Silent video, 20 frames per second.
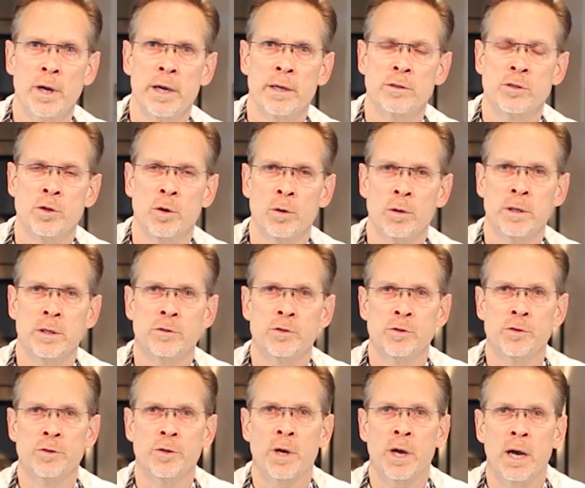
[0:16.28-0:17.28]
at Joliet
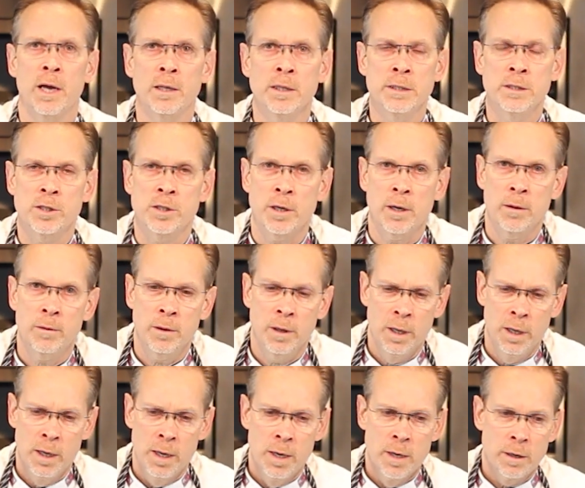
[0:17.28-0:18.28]
Junior College.
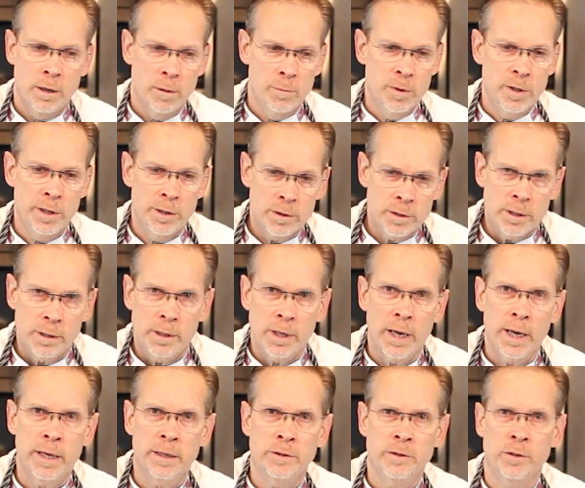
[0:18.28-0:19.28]
Coming here
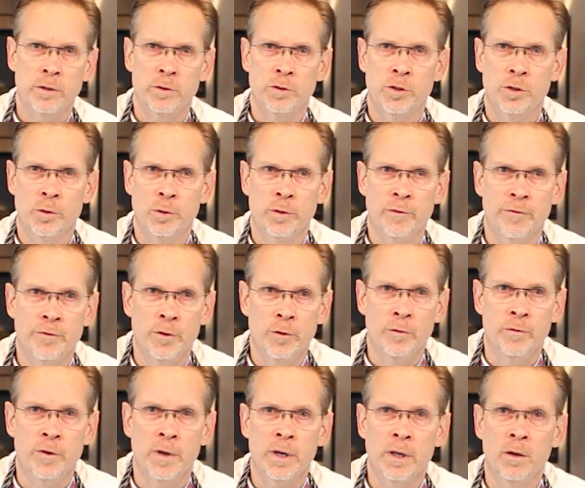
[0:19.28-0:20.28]
today to shoot a few
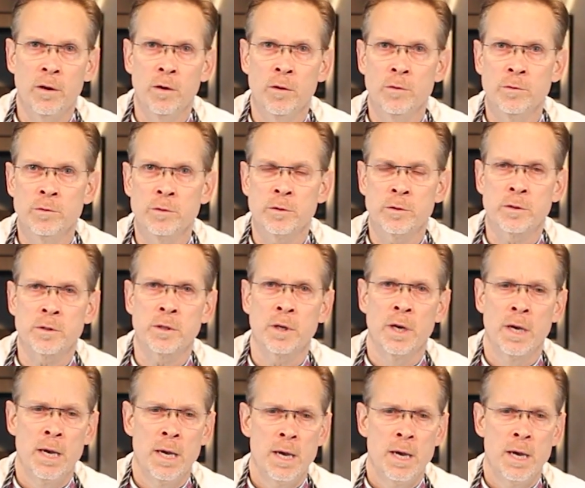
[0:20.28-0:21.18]
videos